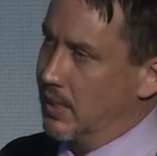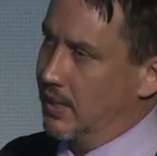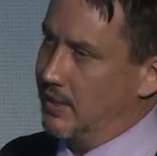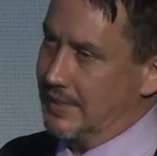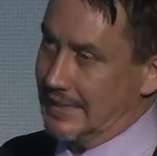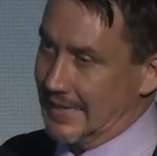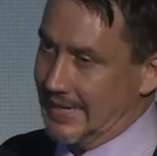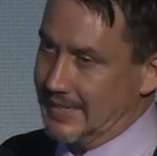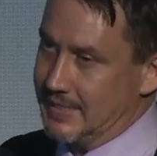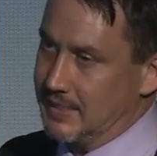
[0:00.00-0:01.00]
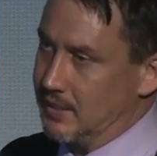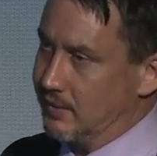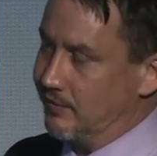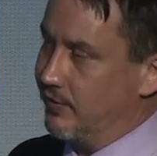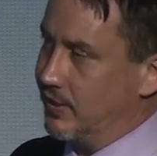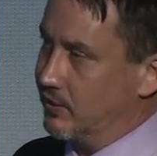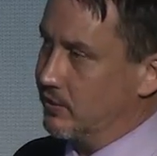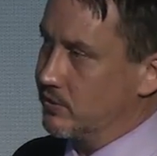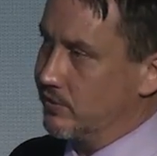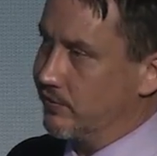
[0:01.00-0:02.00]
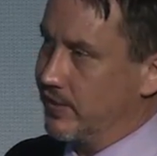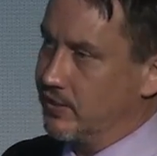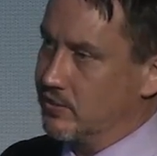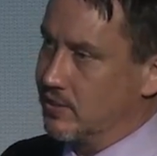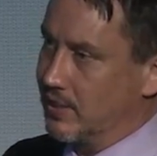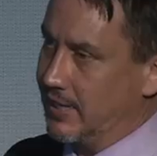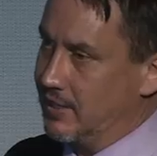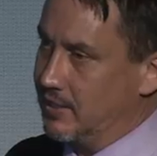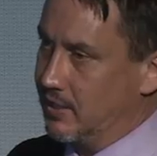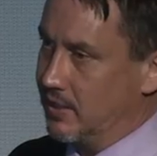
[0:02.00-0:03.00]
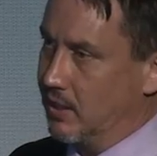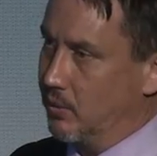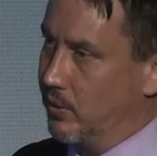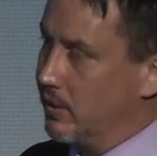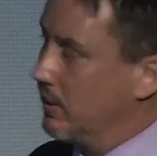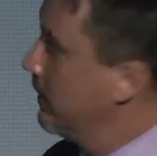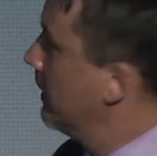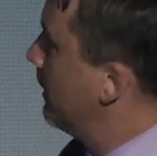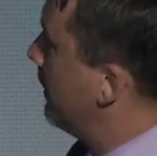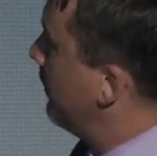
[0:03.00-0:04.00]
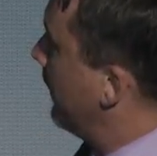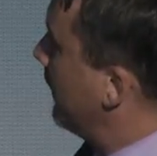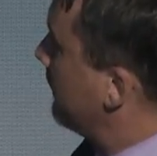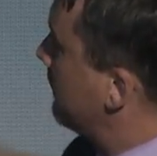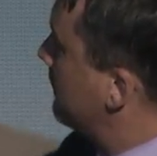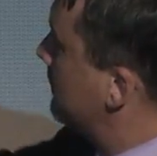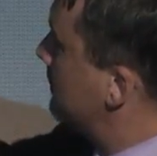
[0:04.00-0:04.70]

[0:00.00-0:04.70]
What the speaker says: I think, Layton and Fingers, or Fingers and Layton in Delaware, that